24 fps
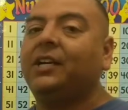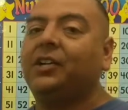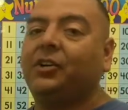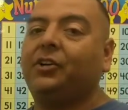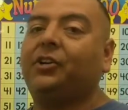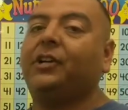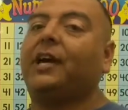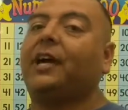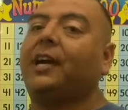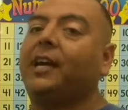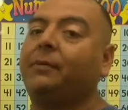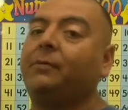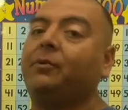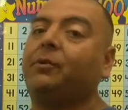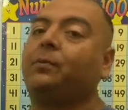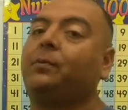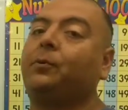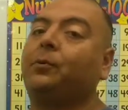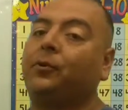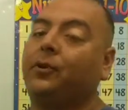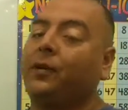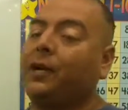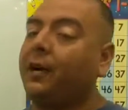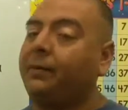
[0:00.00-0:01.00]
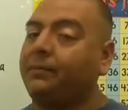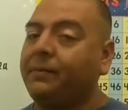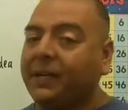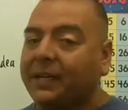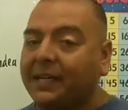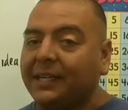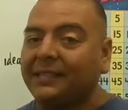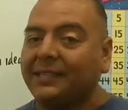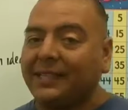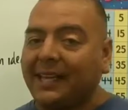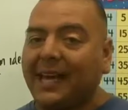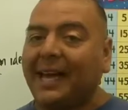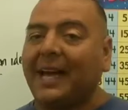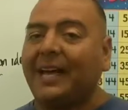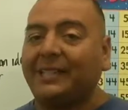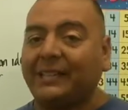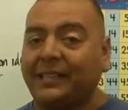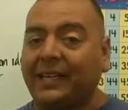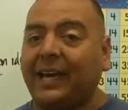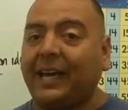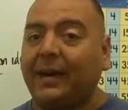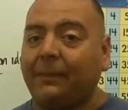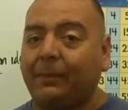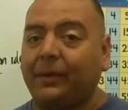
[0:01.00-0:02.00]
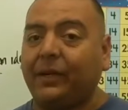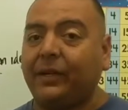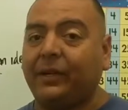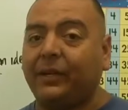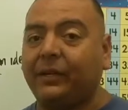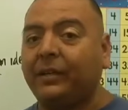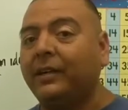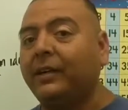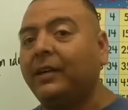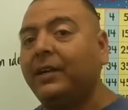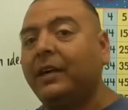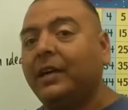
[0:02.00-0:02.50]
you're not able to pull it off, because it has happened.